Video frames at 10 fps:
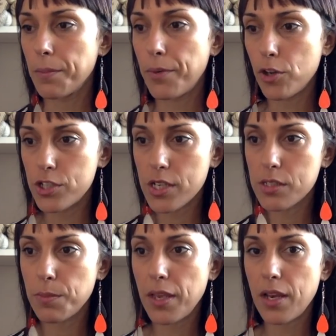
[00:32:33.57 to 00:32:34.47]

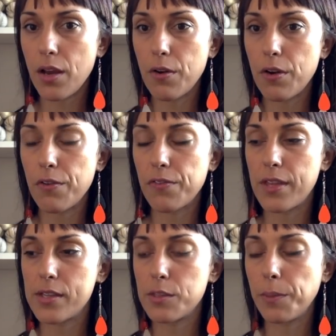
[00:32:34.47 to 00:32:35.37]
projects made out of
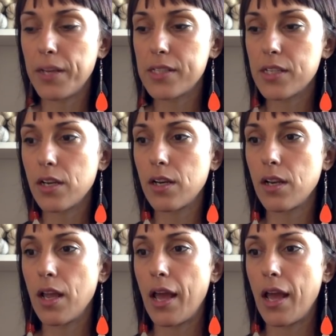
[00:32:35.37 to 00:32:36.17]
this pattern,